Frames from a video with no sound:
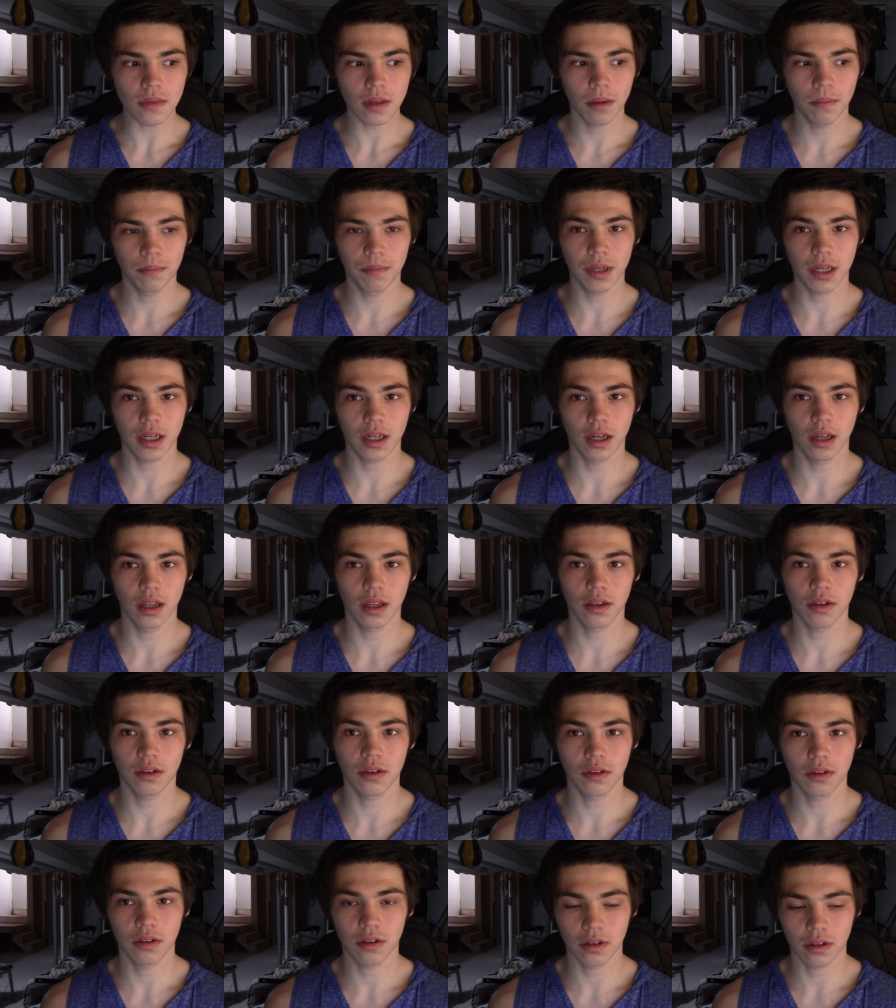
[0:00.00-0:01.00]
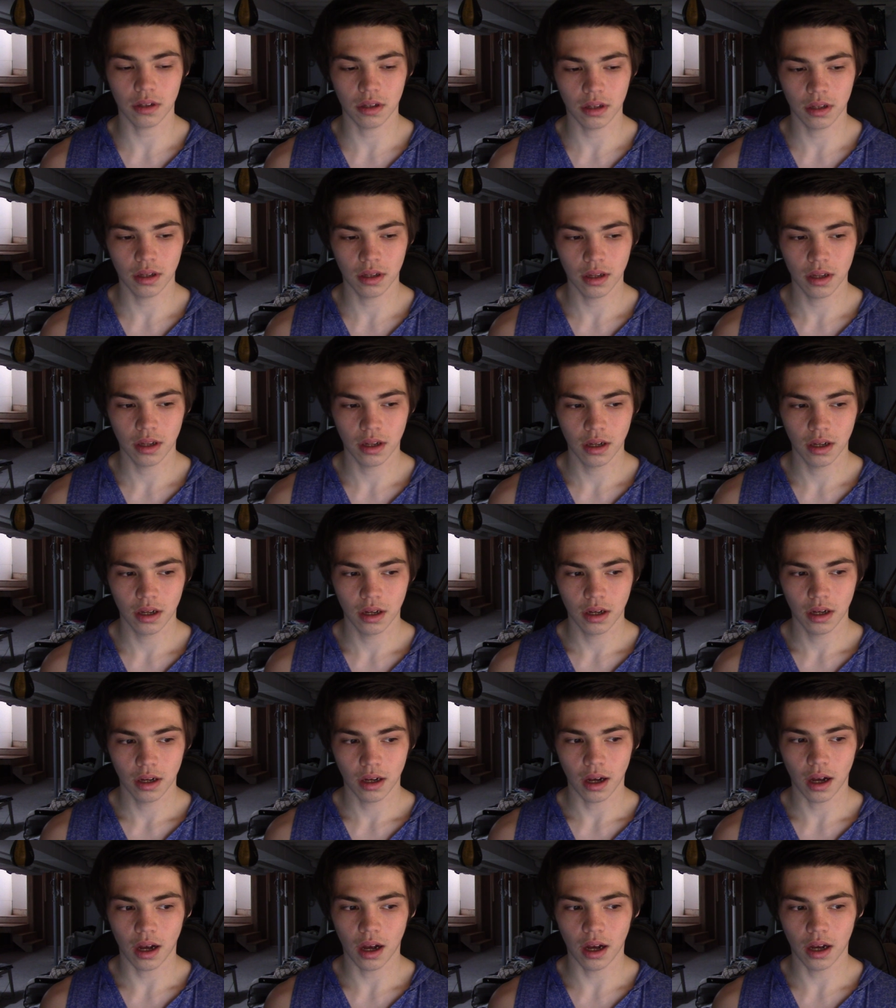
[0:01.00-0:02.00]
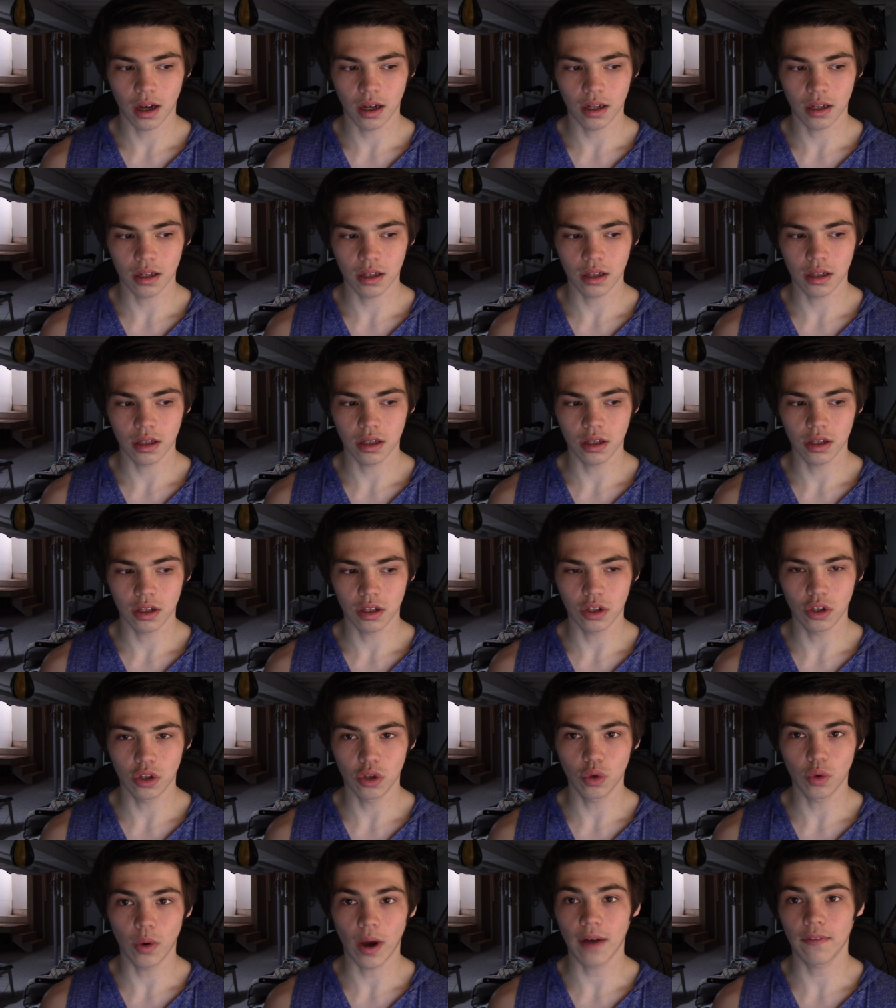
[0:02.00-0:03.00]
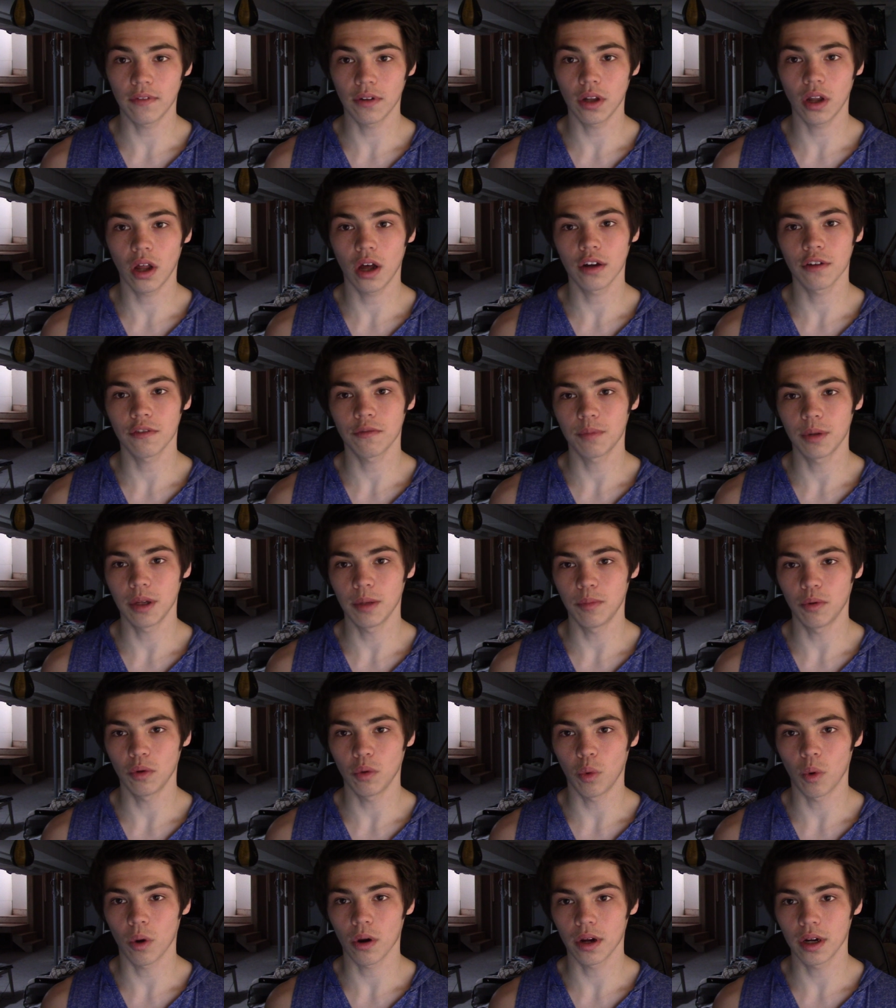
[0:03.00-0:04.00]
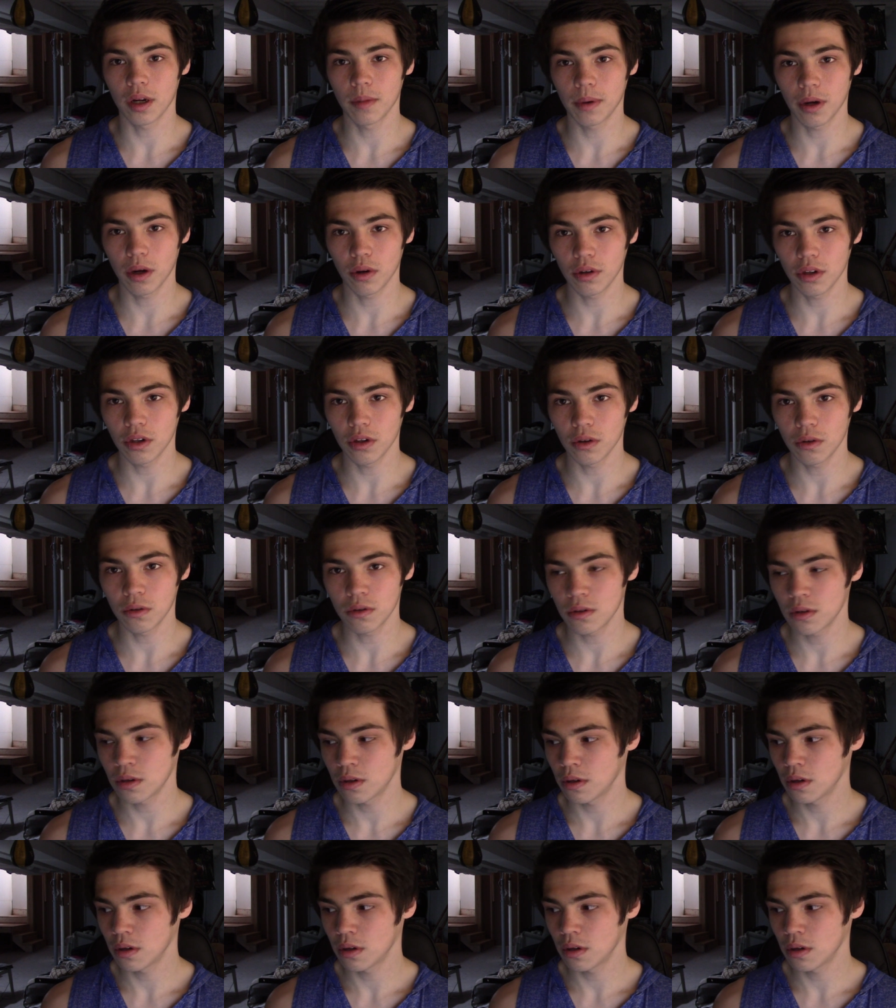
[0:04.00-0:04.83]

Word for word: because uh, you have a lot of people worried about you,